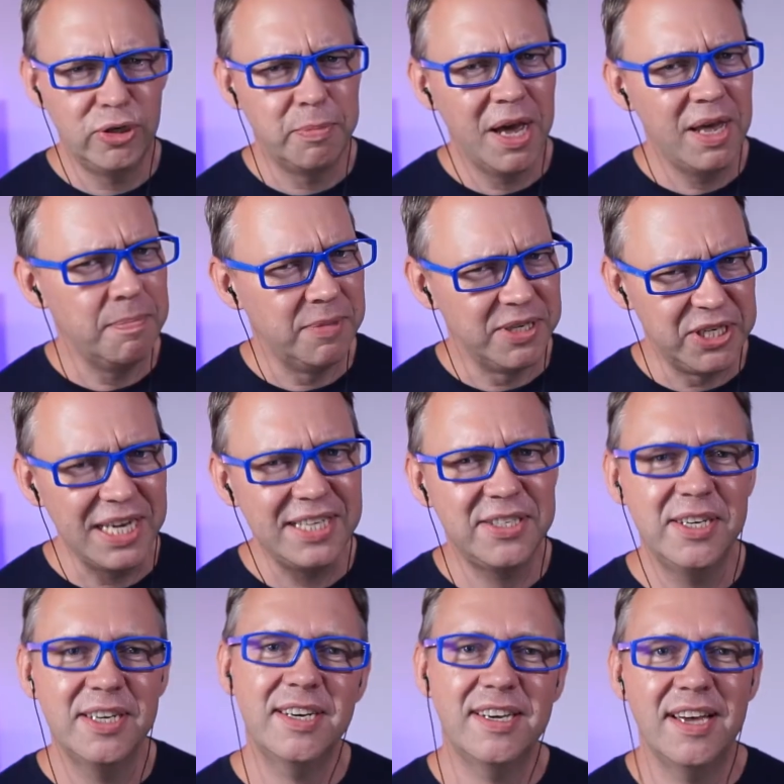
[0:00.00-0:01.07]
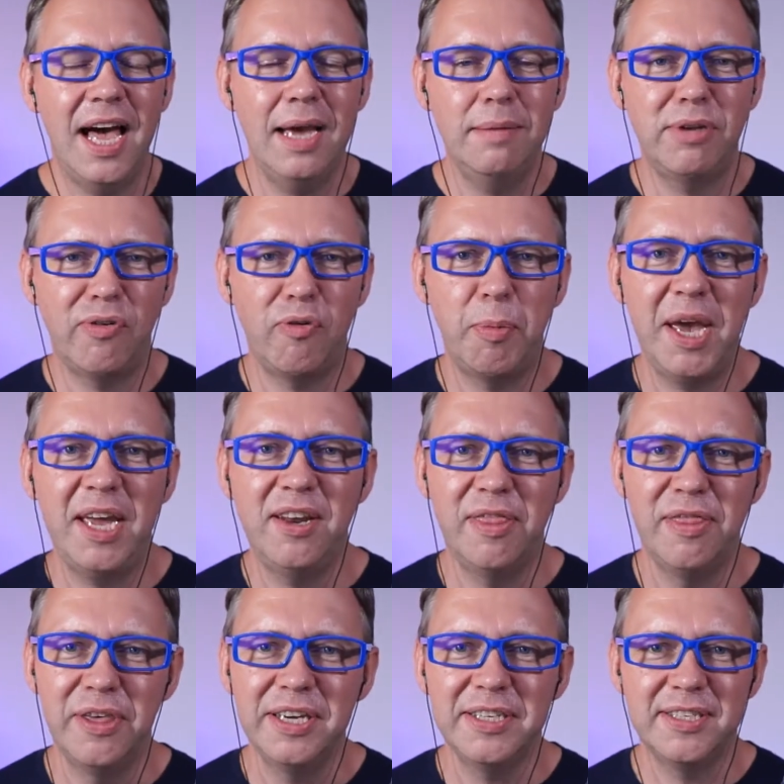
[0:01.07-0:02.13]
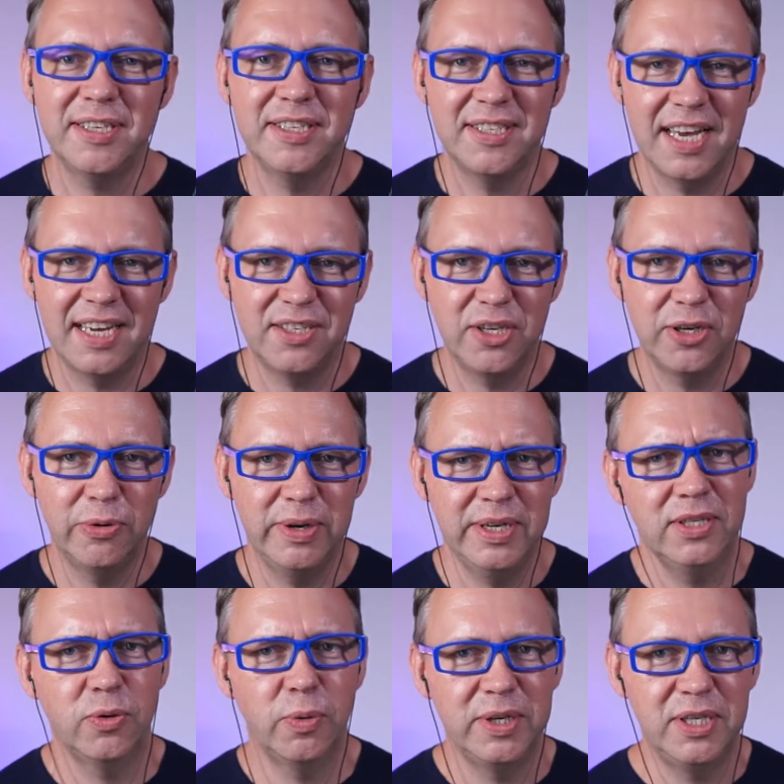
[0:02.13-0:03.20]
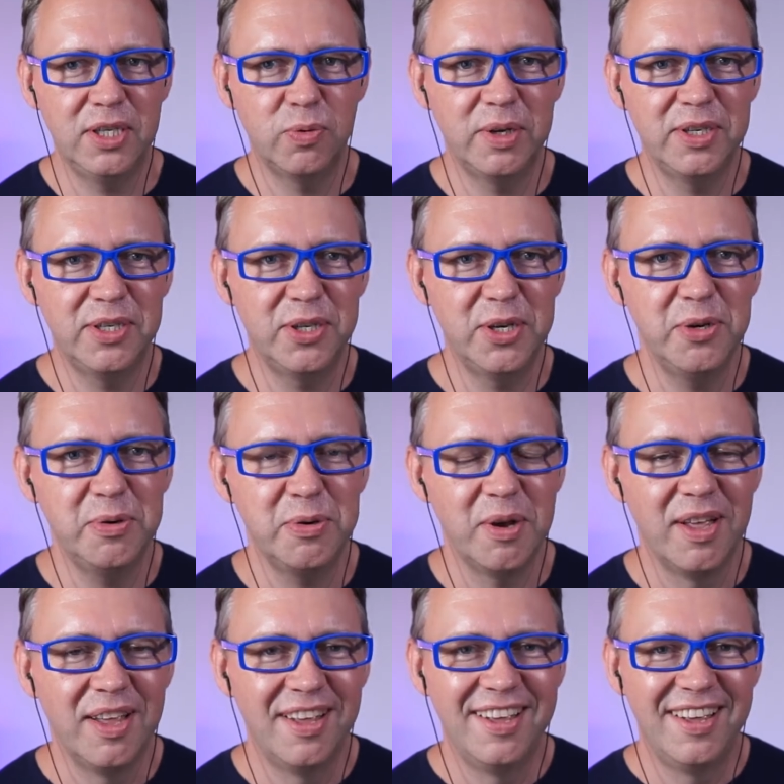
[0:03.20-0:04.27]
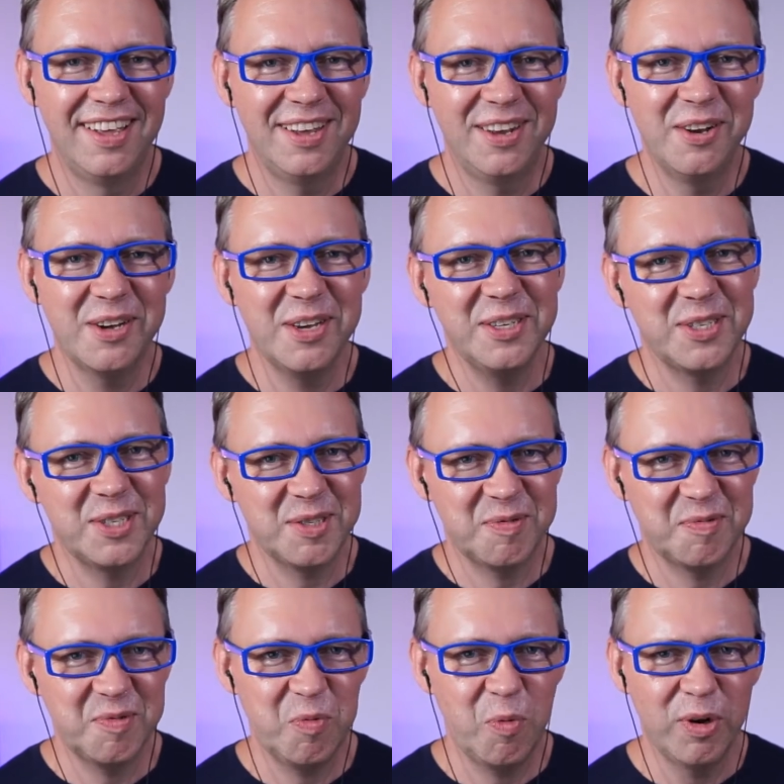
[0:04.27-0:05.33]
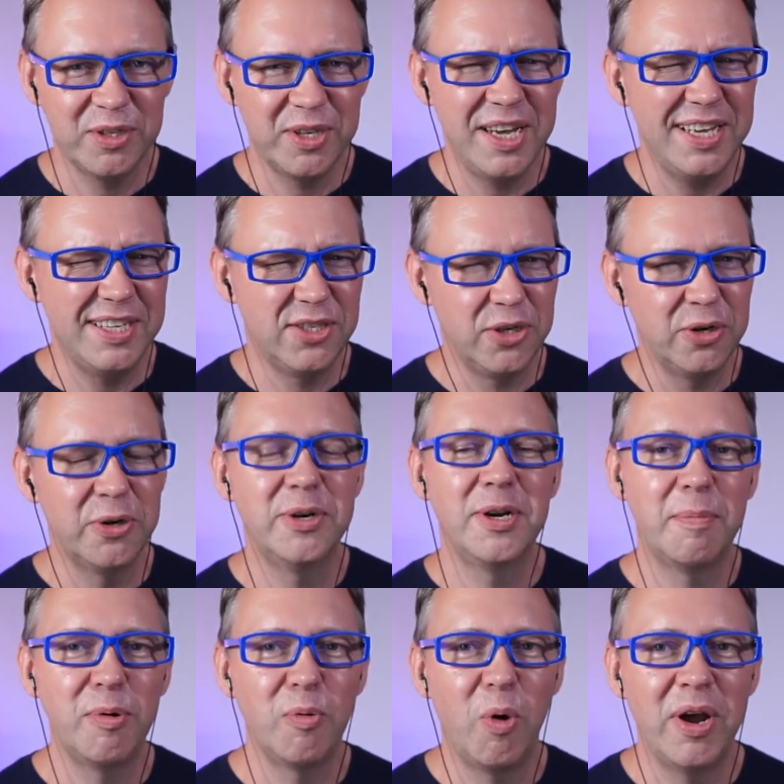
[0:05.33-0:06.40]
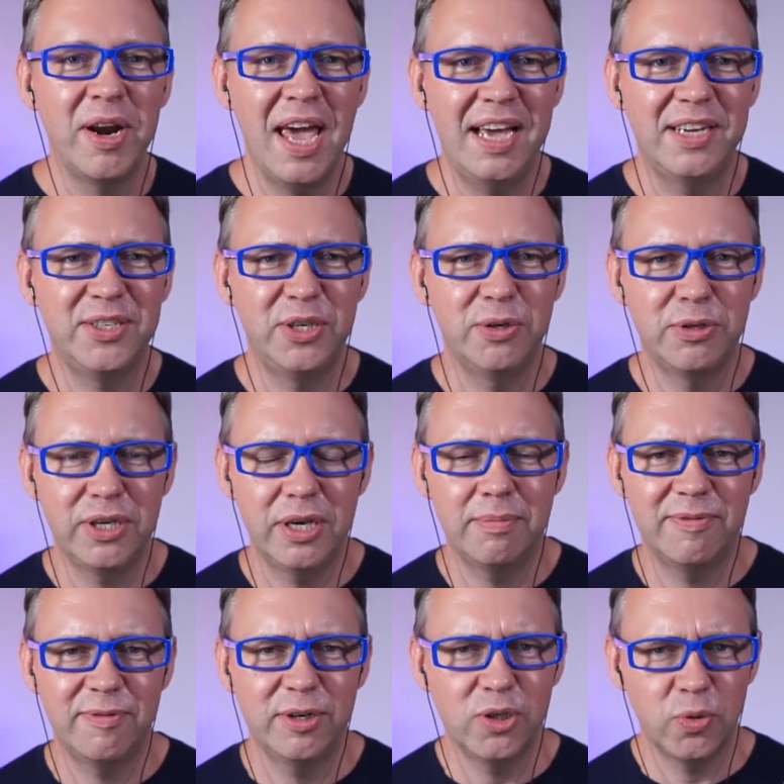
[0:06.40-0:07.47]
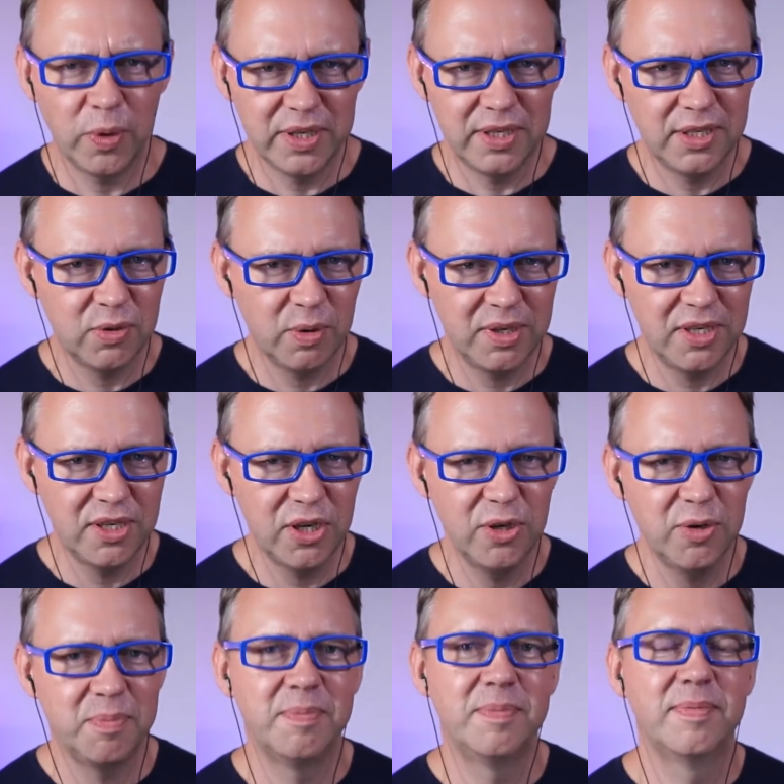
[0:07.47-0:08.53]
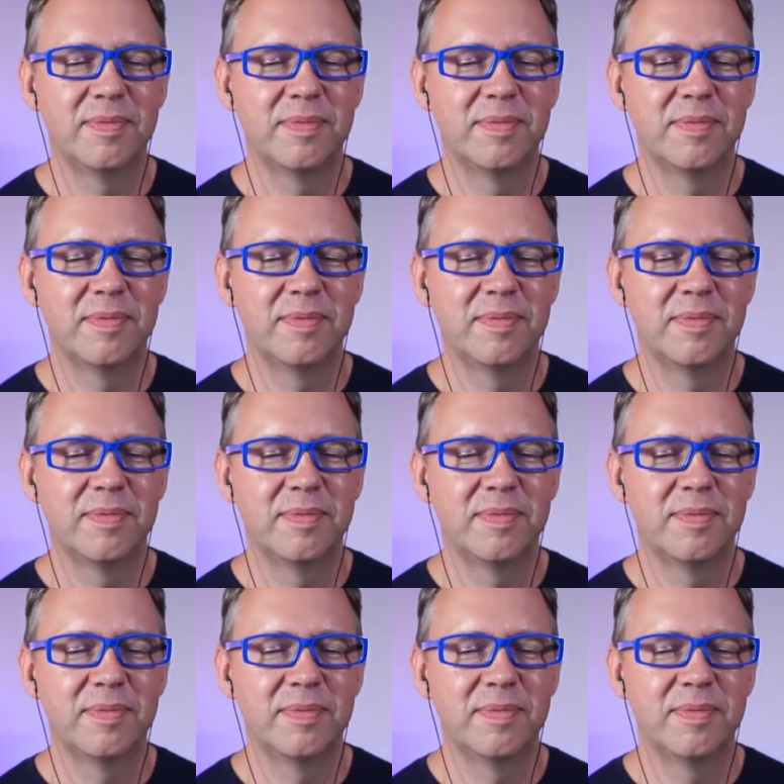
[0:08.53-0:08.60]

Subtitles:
to you by Majestic, I'm David Bain and this is SEO in 2022. Lukasz, what is your number one SEO tip for 2022?